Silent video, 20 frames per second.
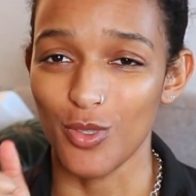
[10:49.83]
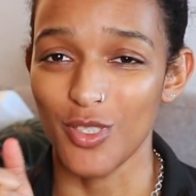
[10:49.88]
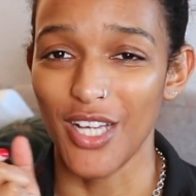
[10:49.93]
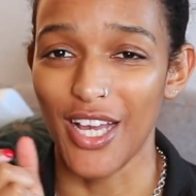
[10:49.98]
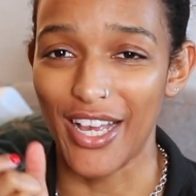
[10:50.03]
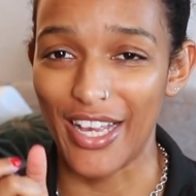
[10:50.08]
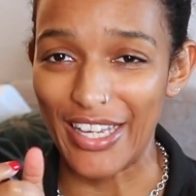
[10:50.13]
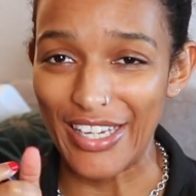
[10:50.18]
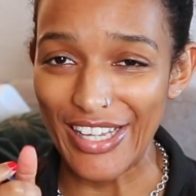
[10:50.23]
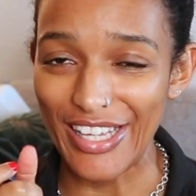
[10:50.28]

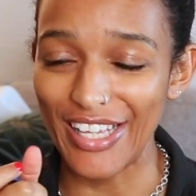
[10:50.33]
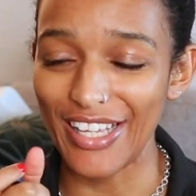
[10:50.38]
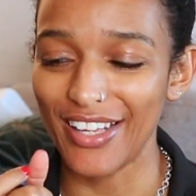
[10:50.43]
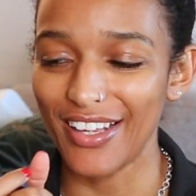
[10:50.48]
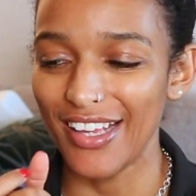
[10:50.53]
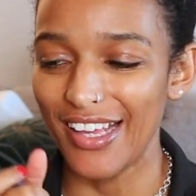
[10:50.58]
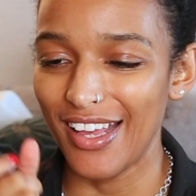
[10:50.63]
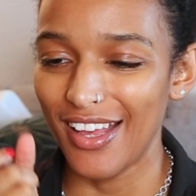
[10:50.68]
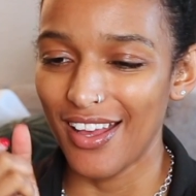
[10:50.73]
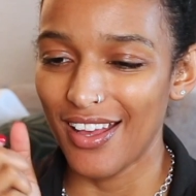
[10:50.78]
tiny.
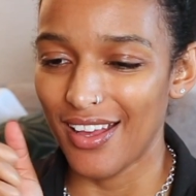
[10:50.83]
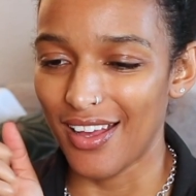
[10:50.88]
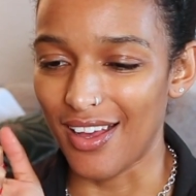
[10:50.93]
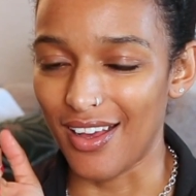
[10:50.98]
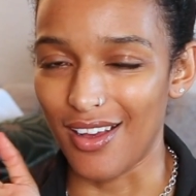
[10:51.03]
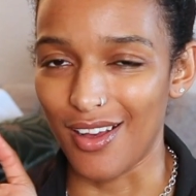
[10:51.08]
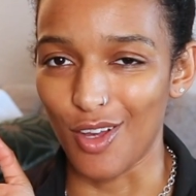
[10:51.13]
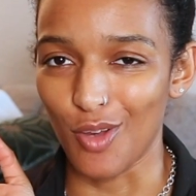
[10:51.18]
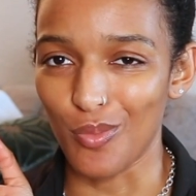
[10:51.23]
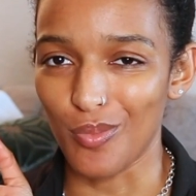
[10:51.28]

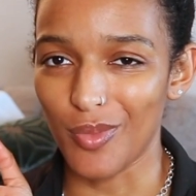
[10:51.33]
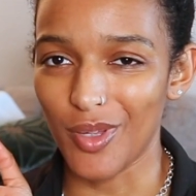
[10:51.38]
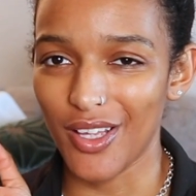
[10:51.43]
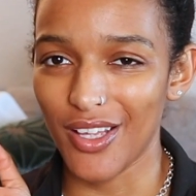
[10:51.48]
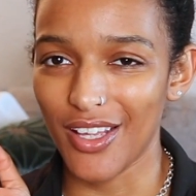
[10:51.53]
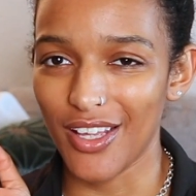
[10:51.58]
I